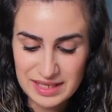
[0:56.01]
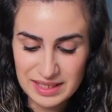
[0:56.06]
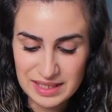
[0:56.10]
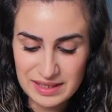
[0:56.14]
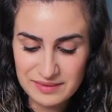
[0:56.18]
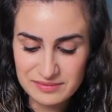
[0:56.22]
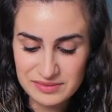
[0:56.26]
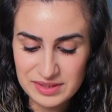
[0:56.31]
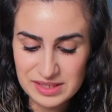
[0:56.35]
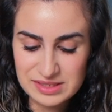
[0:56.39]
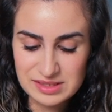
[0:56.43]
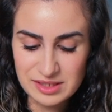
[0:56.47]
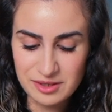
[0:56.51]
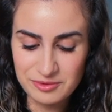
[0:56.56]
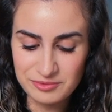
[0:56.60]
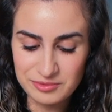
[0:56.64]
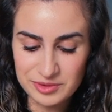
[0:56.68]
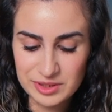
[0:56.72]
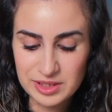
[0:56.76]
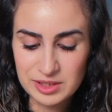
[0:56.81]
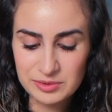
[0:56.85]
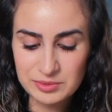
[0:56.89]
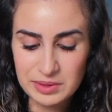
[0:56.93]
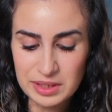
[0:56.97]
and give this a
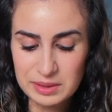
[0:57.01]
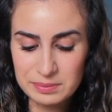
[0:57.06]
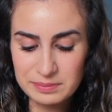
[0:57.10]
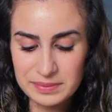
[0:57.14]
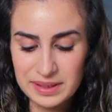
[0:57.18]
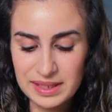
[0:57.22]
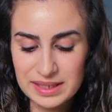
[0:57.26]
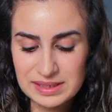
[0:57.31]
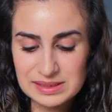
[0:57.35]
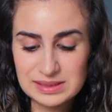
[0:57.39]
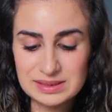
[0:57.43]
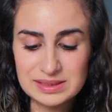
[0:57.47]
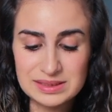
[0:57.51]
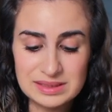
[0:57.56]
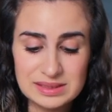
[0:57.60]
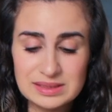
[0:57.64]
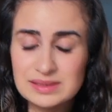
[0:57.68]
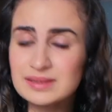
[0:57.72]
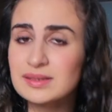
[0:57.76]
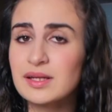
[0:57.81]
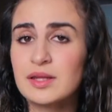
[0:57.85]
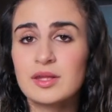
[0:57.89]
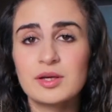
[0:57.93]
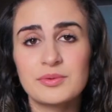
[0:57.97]
really quick mix. This
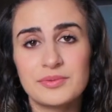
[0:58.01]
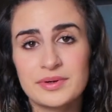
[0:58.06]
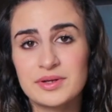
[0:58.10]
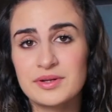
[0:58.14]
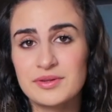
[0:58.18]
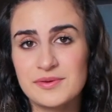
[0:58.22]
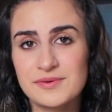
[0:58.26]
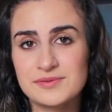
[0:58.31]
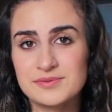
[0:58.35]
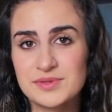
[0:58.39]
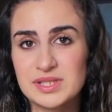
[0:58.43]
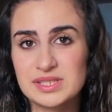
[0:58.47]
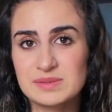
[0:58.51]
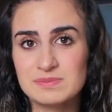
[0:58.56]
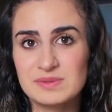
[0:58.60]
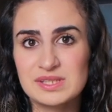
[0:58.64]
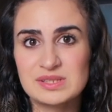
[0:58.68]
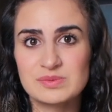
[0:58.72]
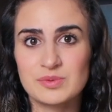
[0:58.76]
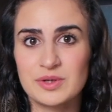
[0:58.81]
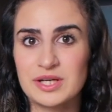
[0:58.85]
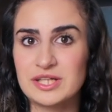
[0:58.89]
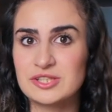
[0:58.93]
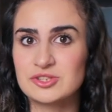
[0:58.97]
is another one of those
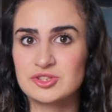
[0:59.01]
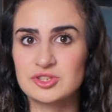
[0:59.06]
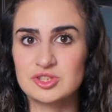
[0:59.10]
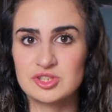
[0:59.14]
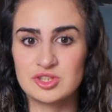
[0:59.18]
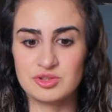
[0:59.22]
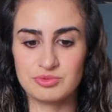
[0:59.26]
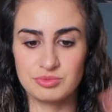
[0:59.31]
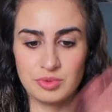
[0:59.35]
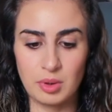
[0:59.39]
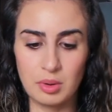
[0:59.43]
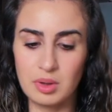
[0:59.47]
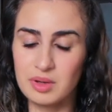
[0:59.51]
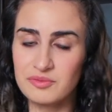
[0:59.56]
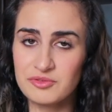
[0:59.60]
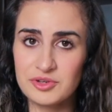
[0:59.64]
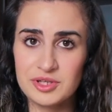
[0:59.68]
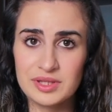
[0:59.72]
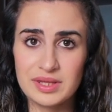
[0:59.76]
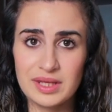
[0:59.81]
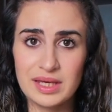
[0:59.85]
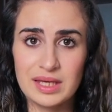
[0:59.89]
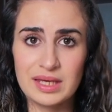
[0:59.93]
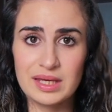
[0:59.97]
recipes where you just throw
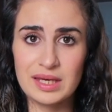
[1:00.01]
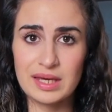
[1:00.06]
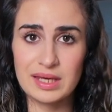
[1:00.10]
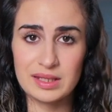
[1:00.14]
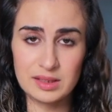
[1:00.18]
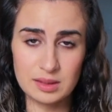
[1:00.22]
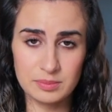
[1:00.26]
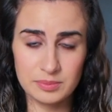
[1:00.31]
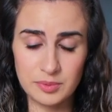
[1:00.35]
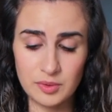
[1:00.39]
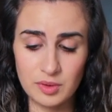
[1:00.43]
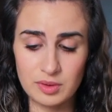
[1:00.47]
everything in a